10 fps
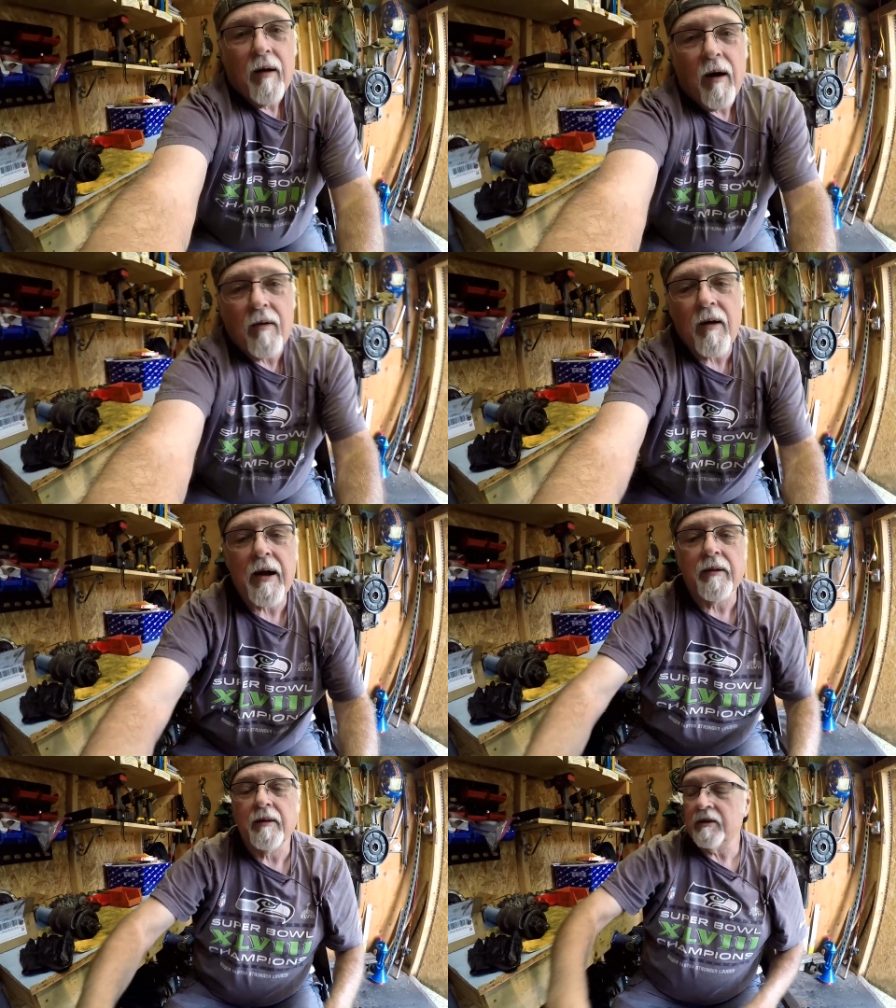
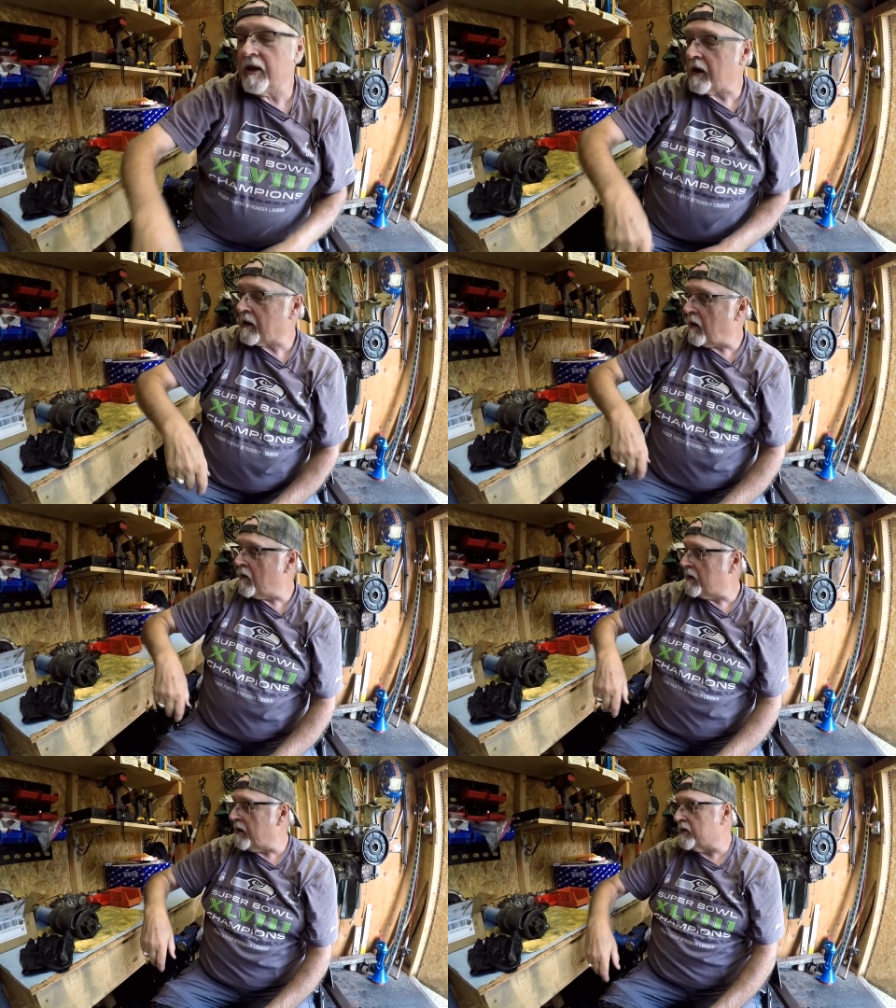Alright, let's get
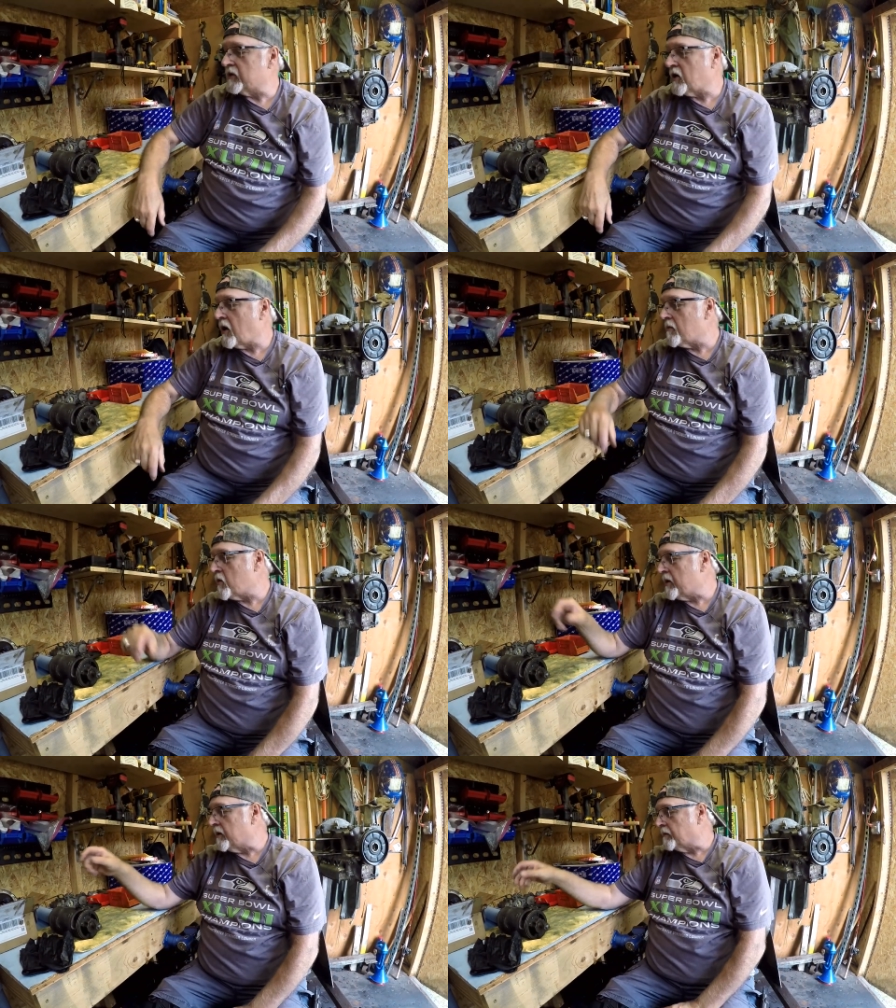going on this
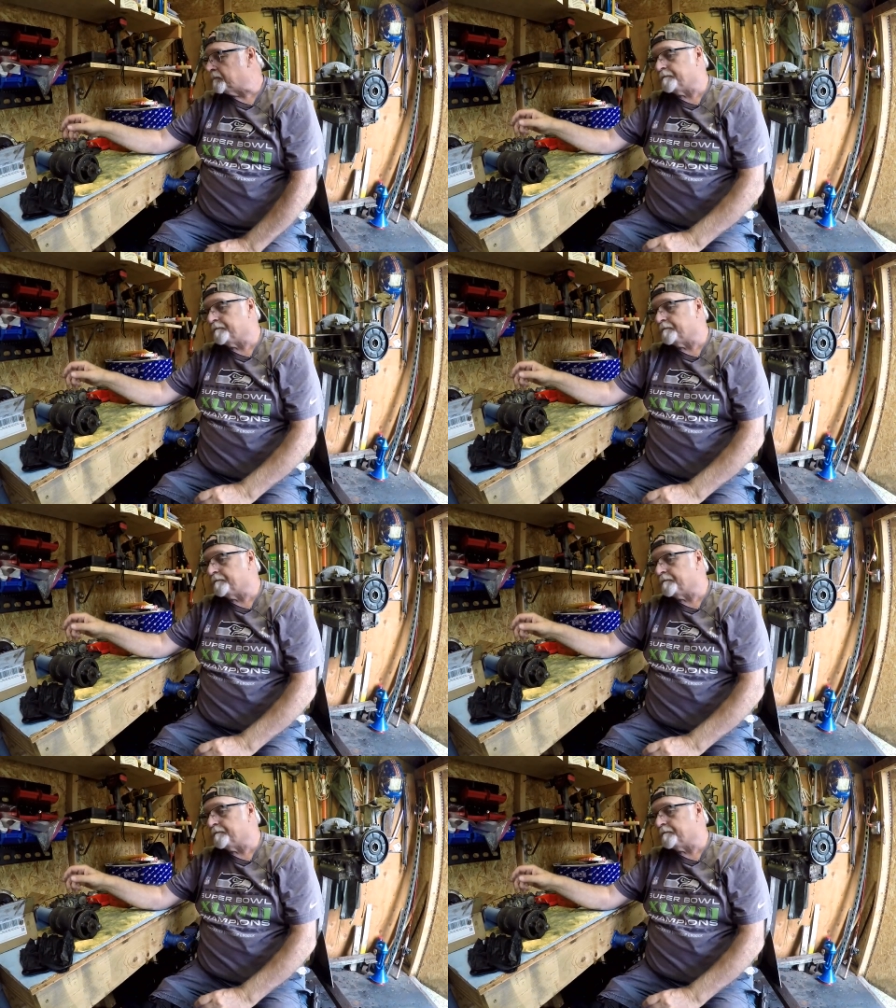carburetor.